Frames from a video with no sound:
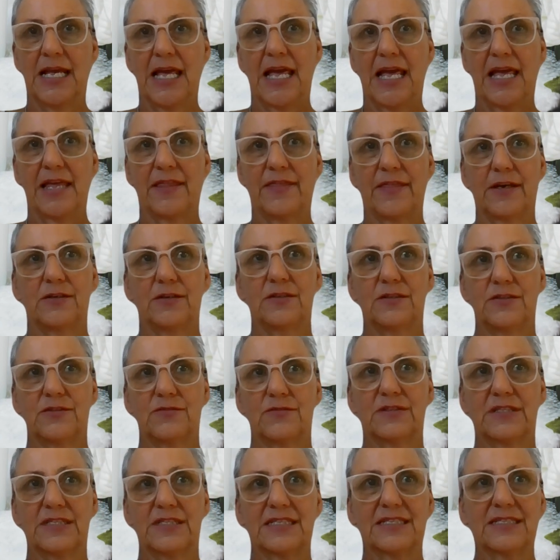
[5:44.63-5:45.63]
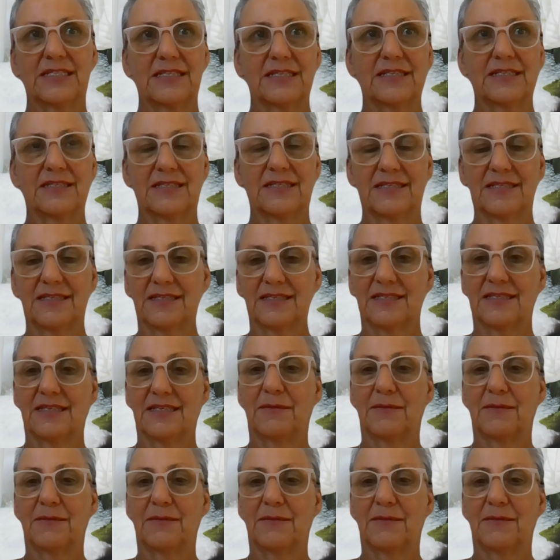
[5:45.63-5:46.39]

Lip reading: and those resistances